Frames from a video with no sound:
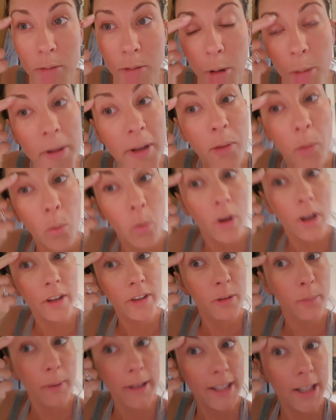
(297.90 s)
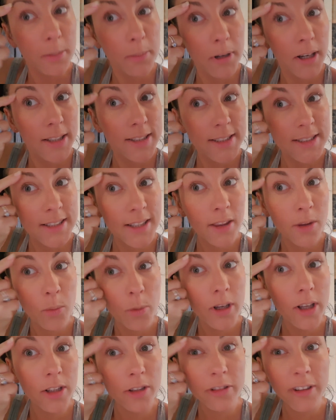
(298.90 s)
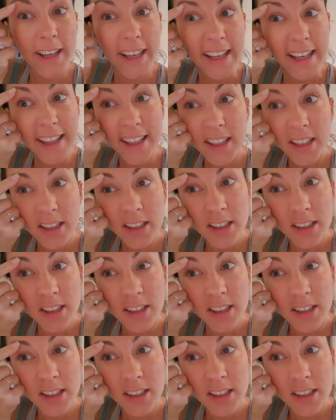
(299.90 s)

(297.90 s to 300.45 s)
Probably the worst makeup artist in the world, really.